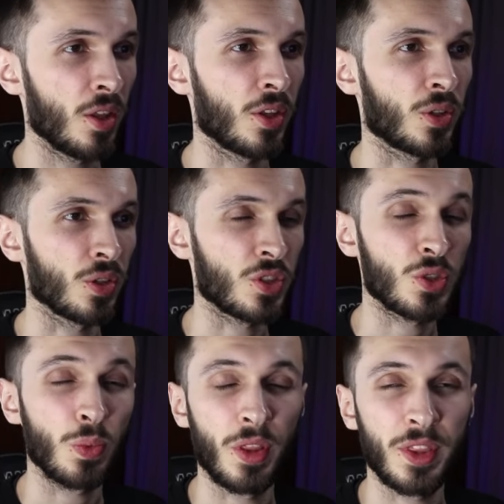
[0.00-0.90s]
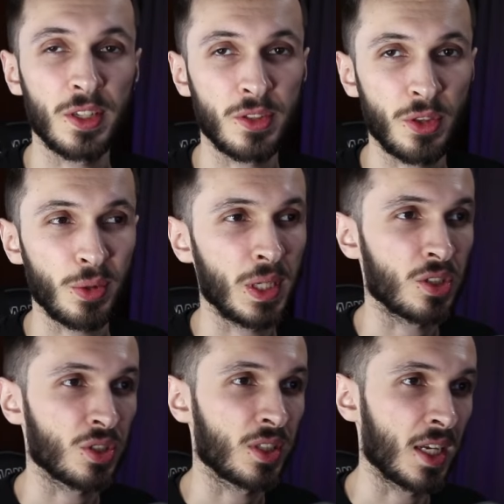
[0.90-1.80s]
that costs
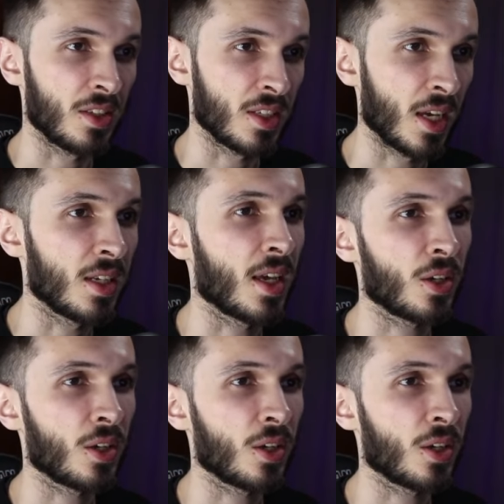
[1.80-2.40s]
1,388